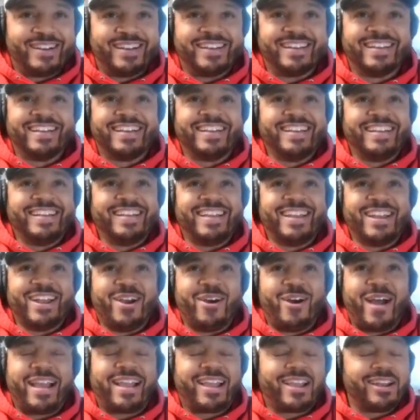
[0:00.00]
And,
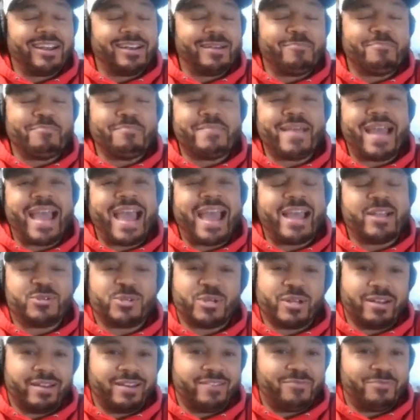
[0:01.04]
I couldn't
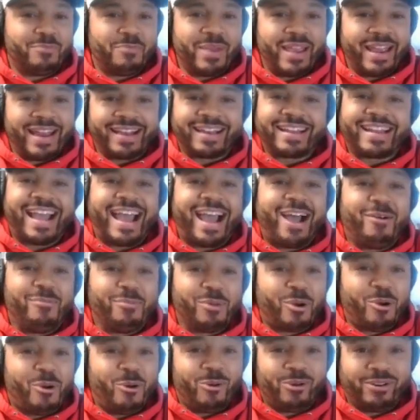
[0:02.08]
imagine being Kyle
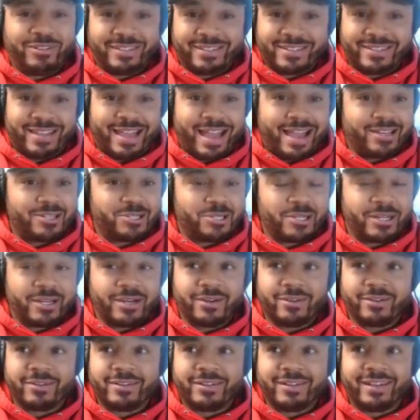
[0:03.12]
McCord this last
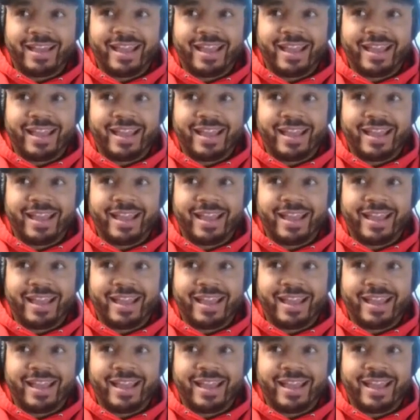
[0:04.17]
year.